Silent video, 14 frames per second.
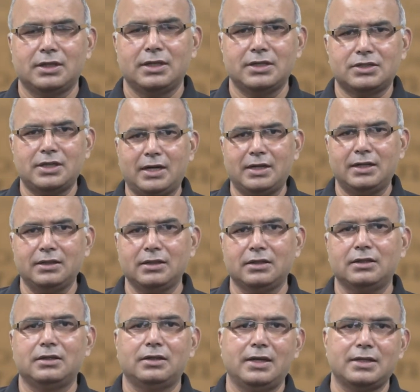starting
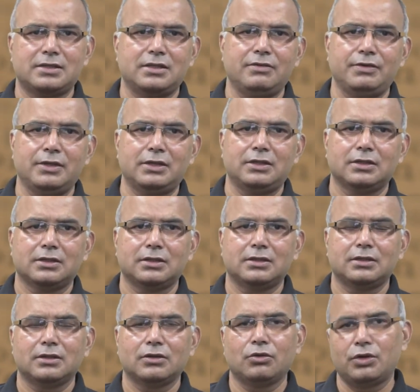the essay with
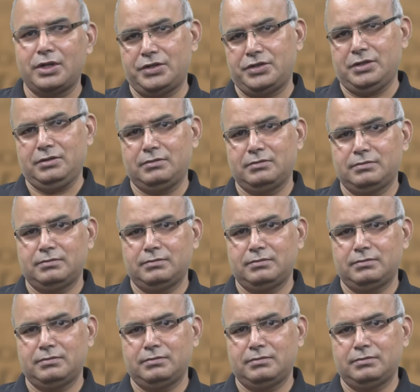quotation.